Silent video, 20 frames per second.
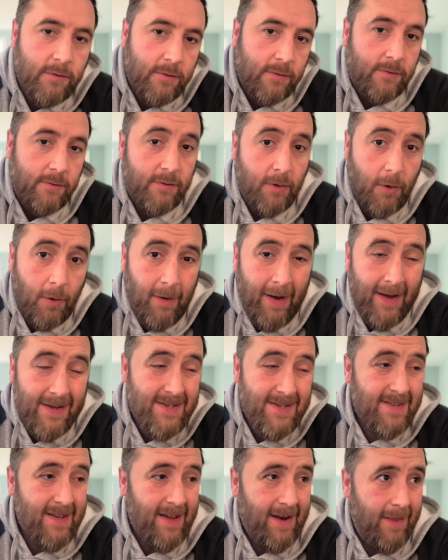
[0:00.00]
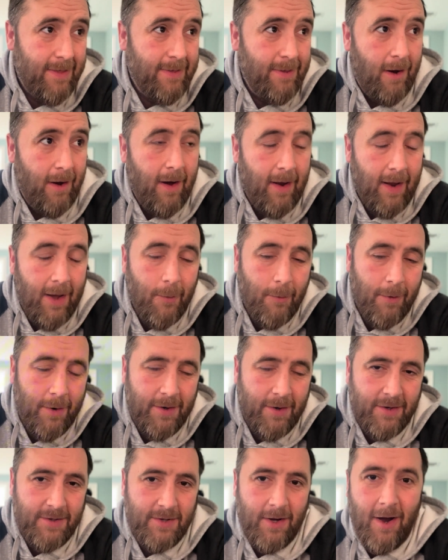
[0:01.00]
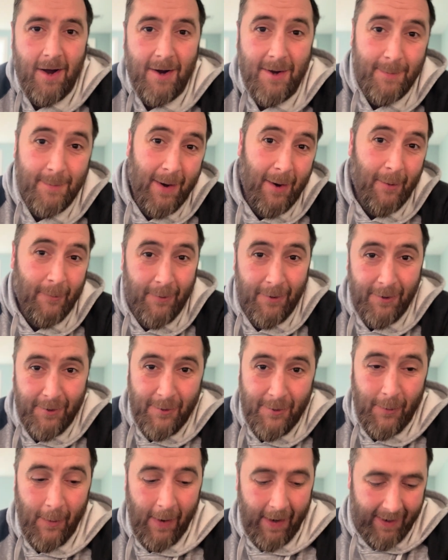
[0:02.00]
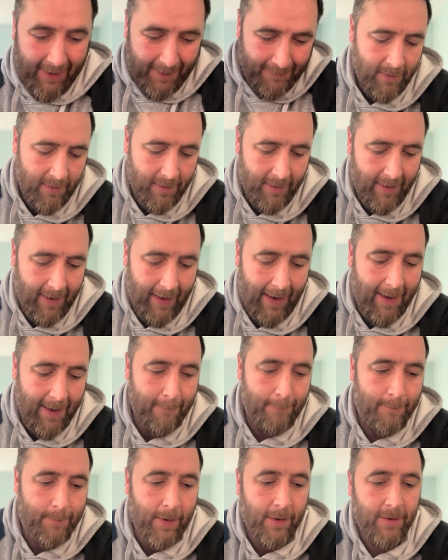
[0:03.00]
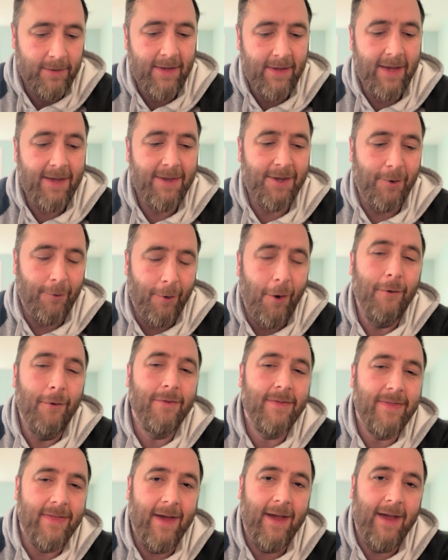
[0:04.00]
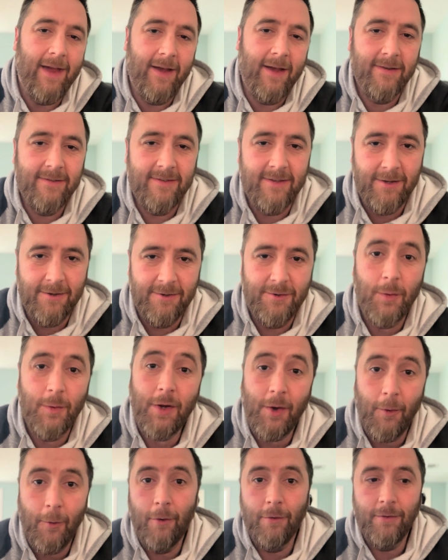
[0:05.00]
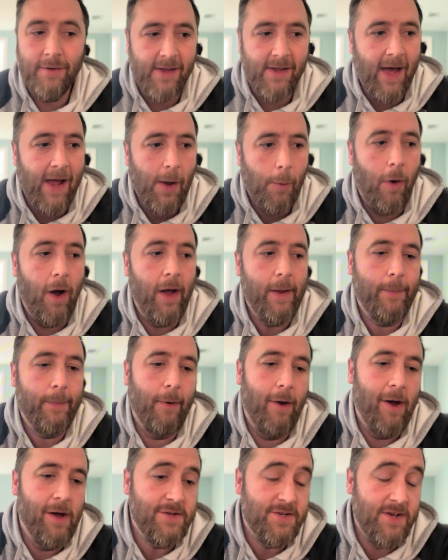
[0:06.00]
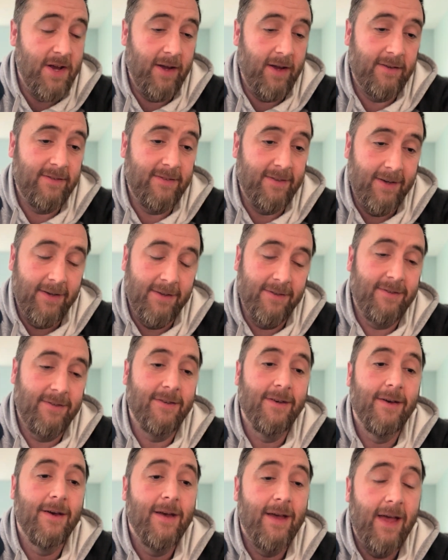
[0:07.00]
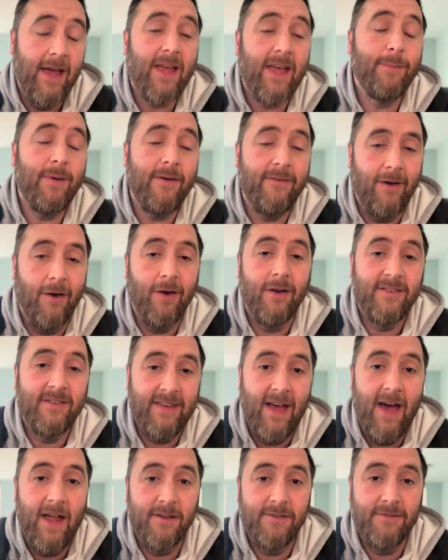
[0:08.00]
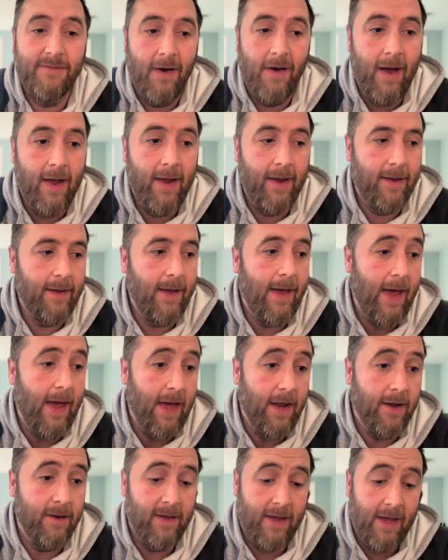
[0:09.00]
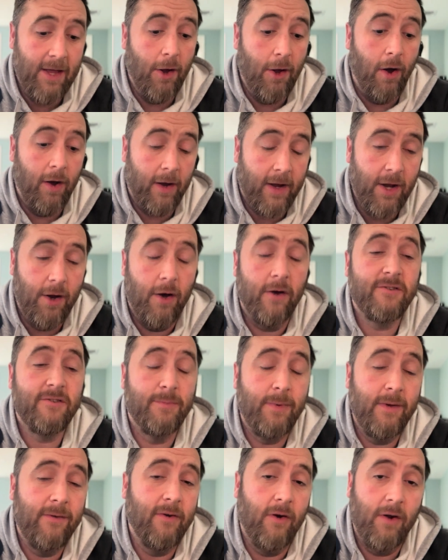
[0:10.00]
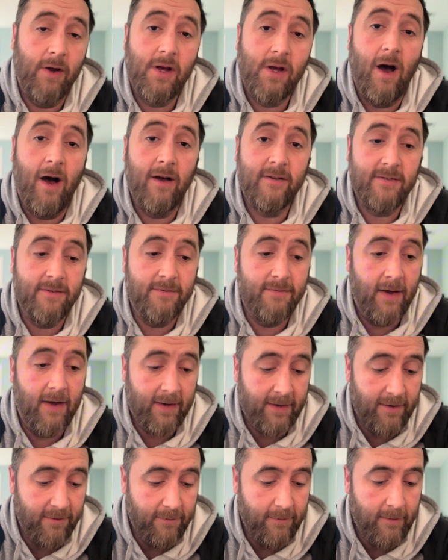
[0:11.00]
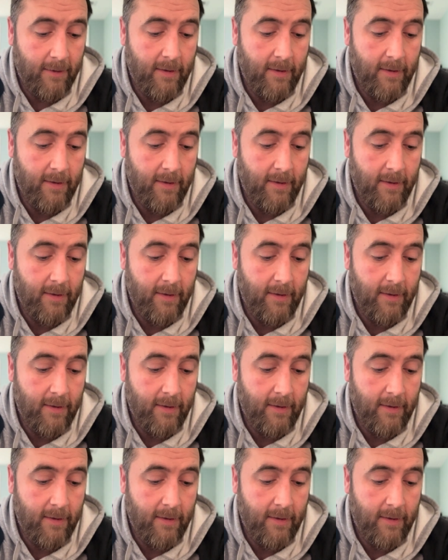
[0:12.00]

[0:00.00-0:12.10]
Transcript: So I just had a thought I wanted to talk about real quick. Building your own things and doing your own DIY projects it can be very satisfying, and it can also be very cost effective.